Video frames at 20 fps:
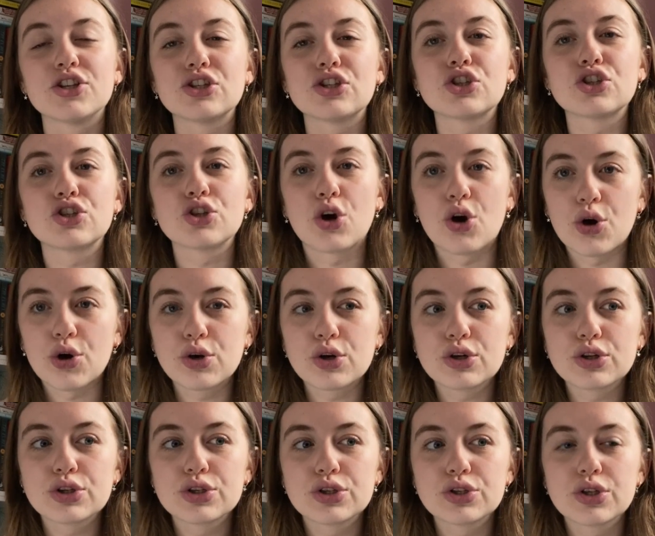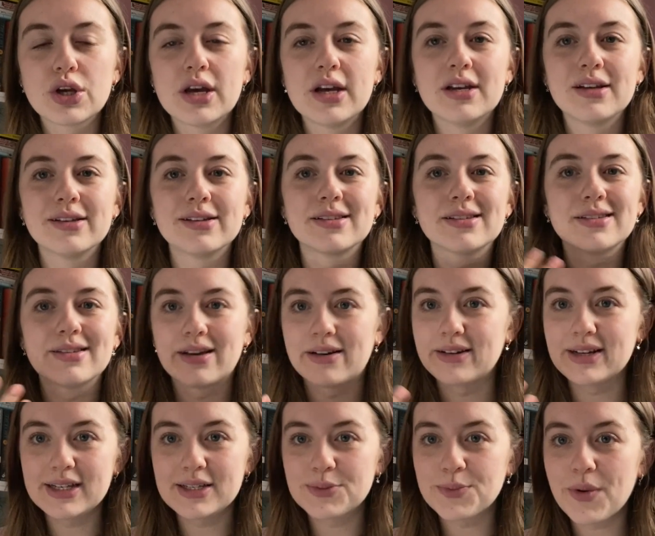socks
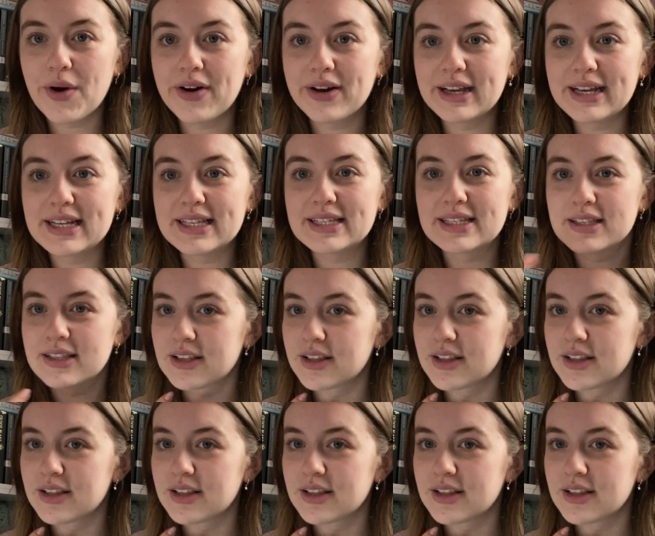size wise.